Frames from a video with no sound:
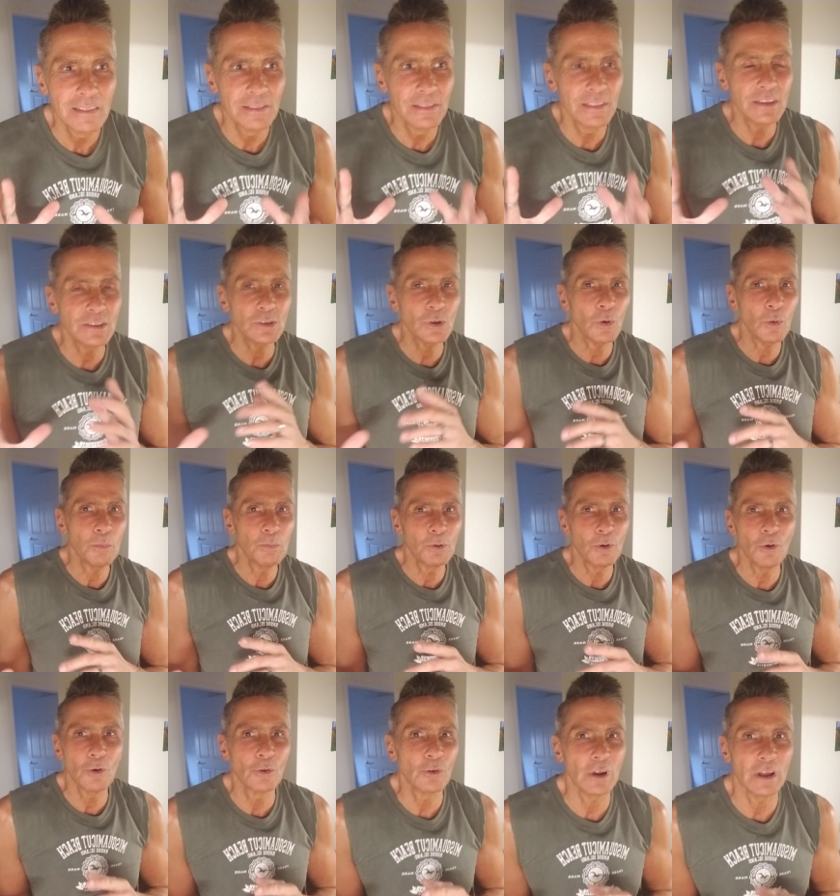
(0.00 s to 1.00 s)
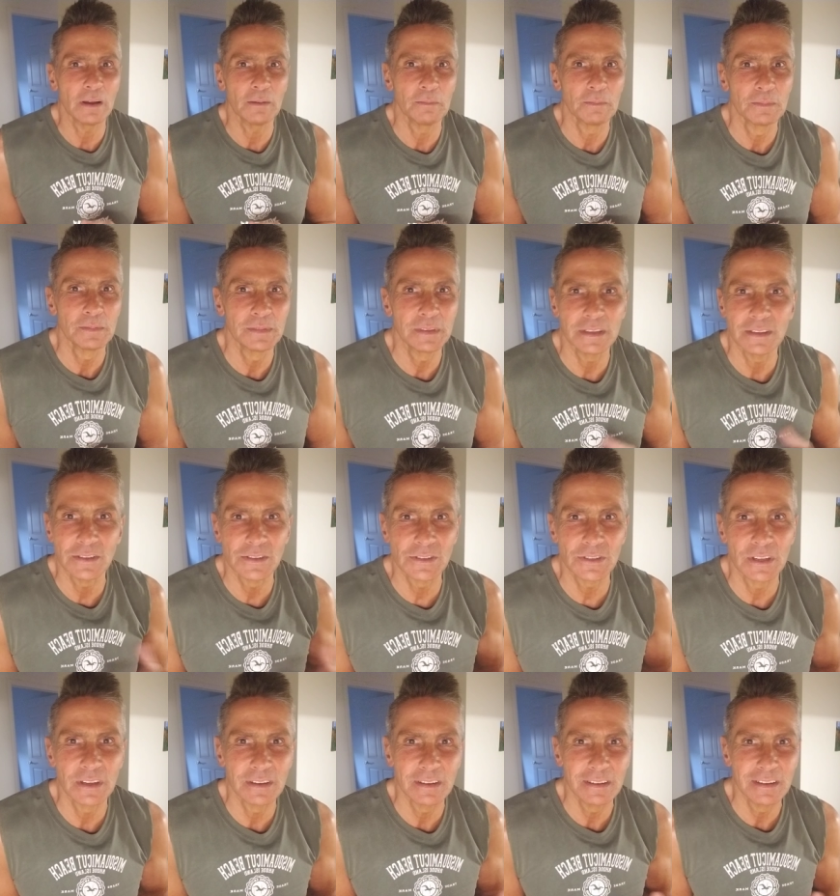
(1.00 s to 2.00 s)
This whole program didn't,
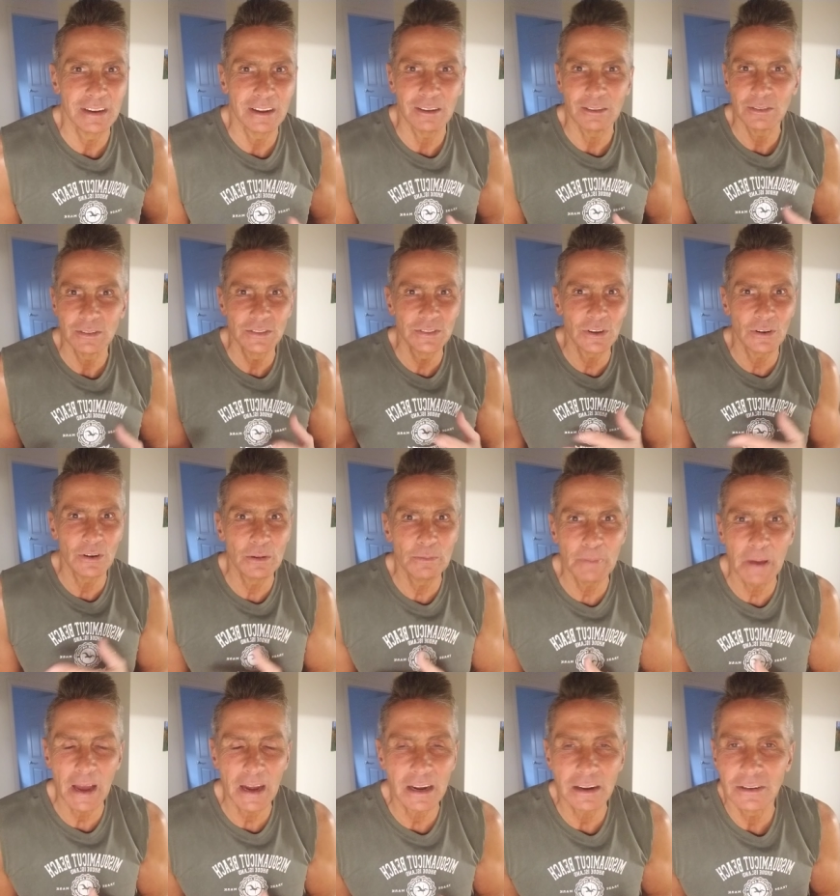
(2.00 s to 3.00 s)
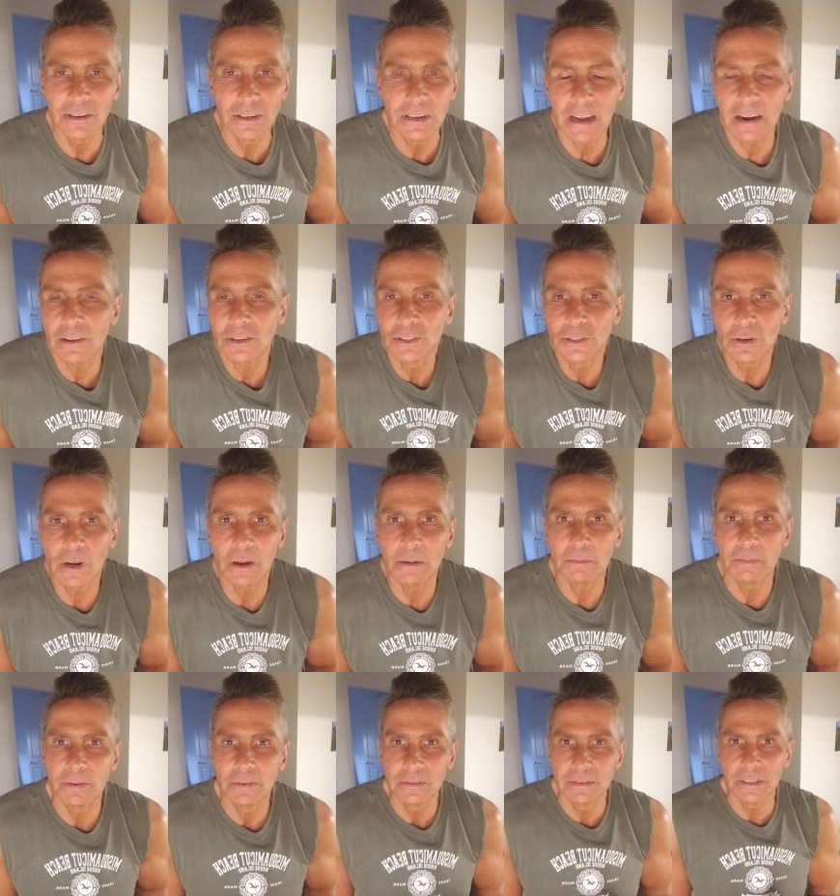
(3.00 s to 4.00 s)
you know, started back under Donald
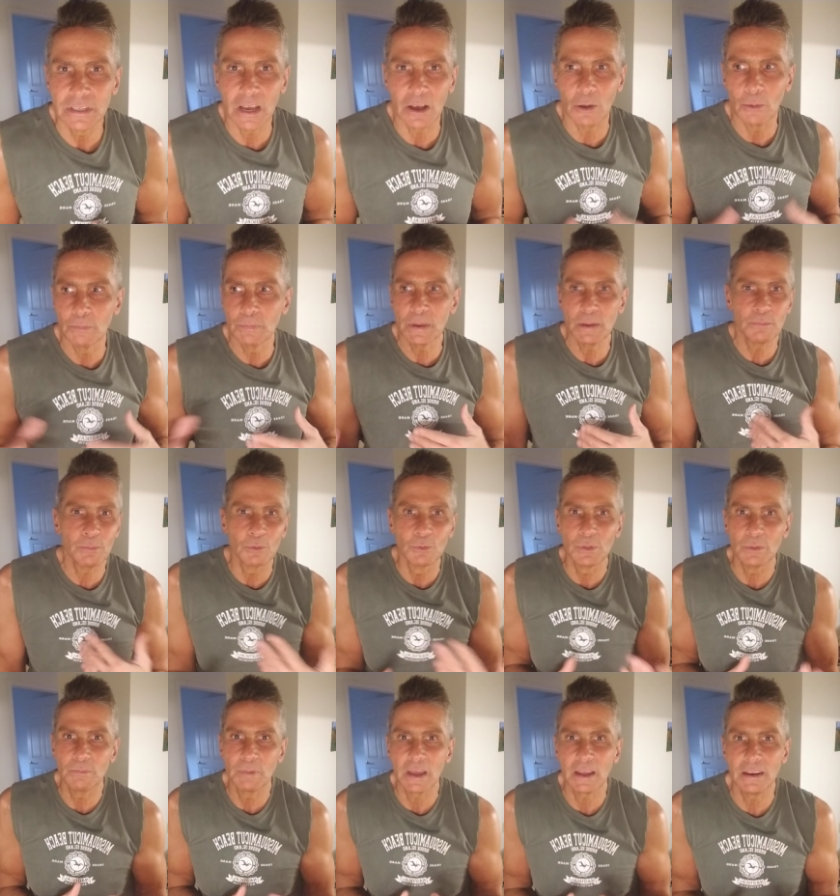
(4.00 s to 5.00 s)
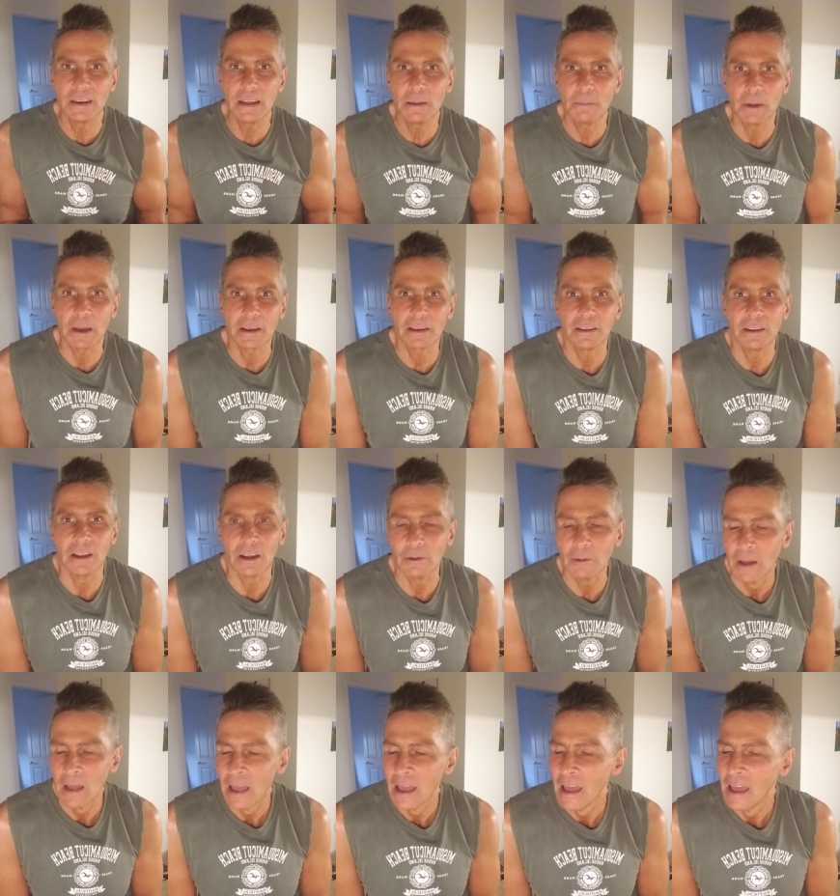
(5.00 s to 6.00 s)
Trump to help people with the pandemic, you know,
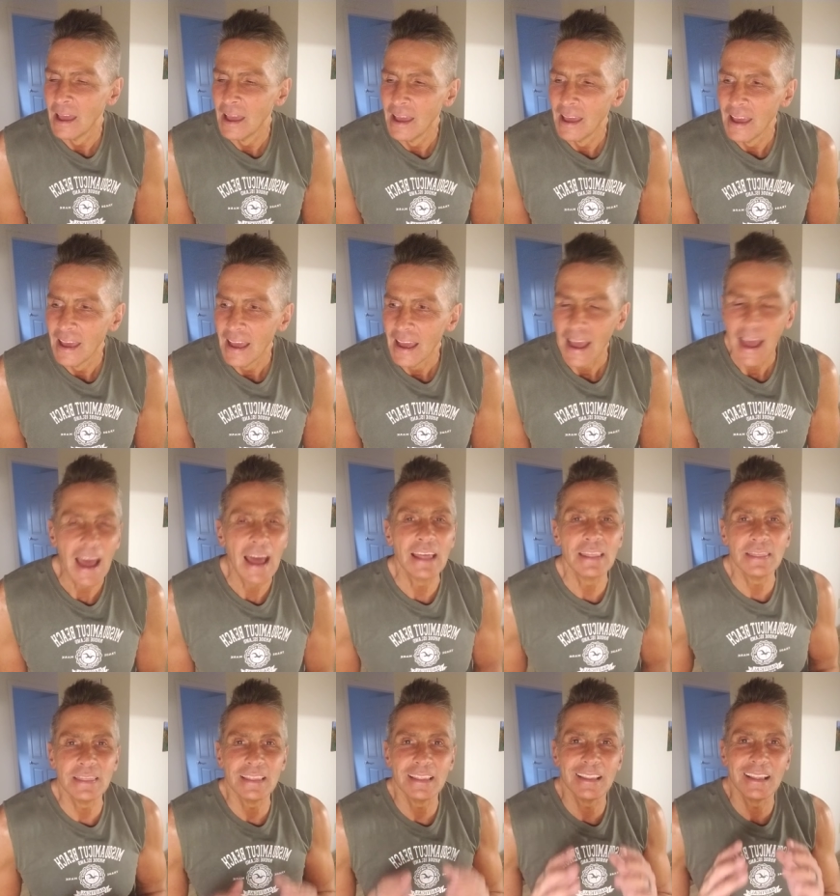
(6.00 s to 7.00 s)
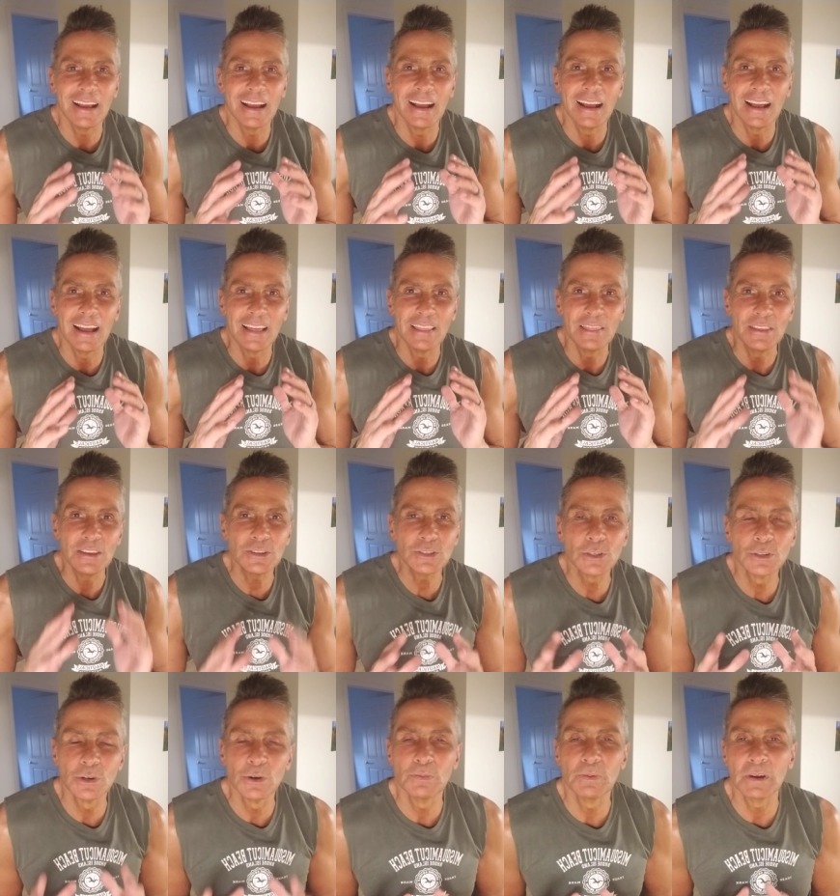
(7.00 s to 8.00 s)
and this
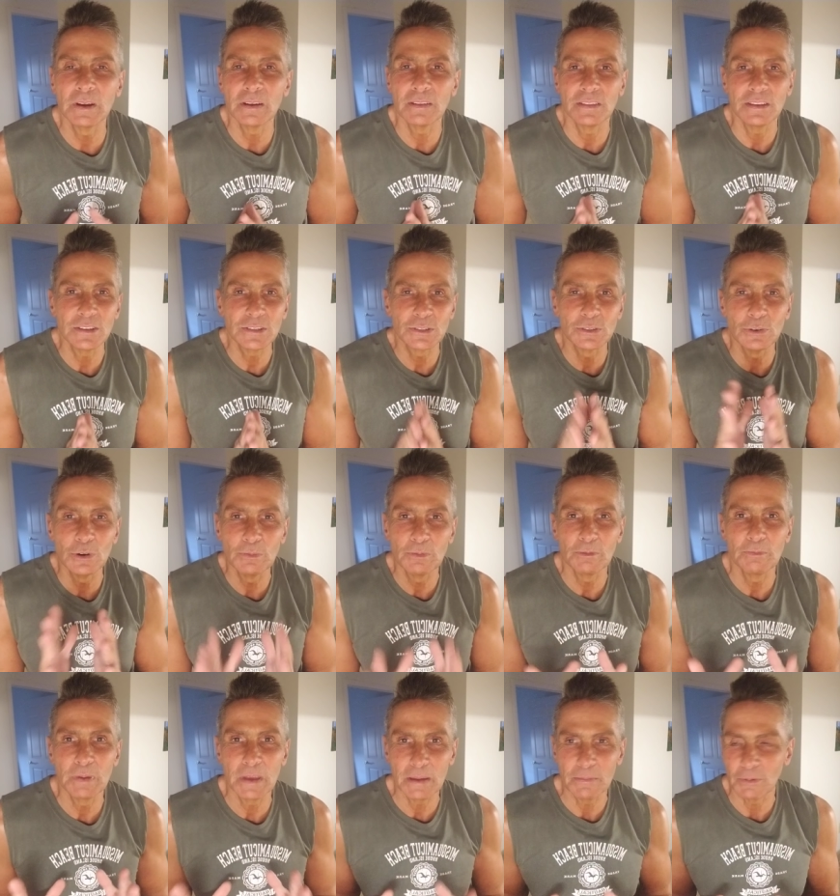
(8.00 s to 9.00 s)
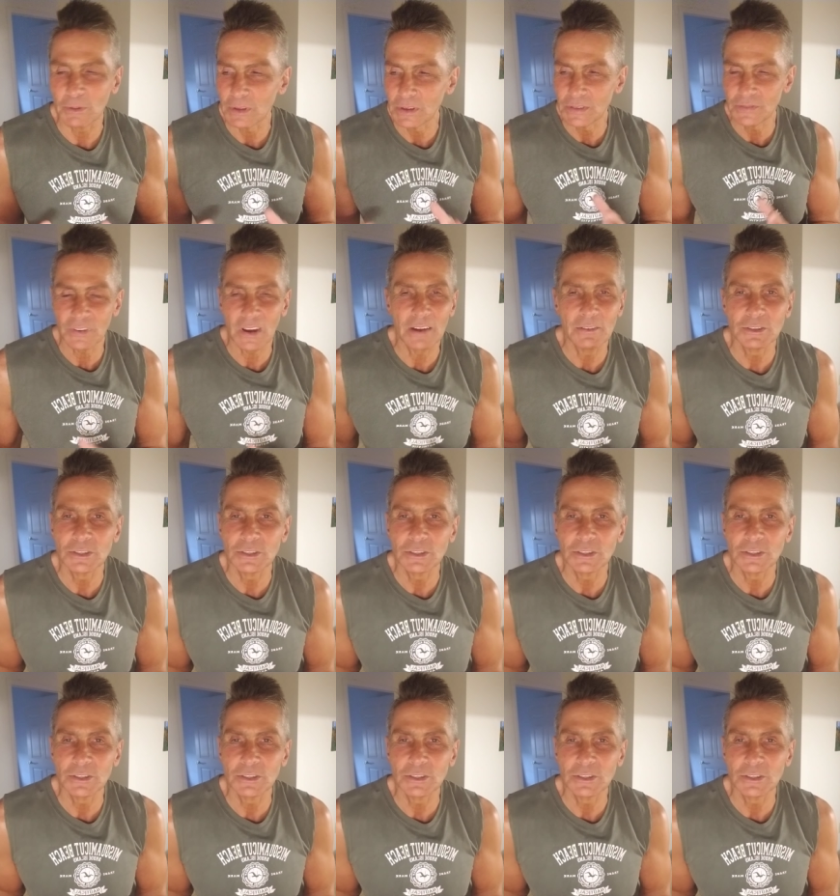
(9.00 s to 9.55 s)
group of this group of people, these five or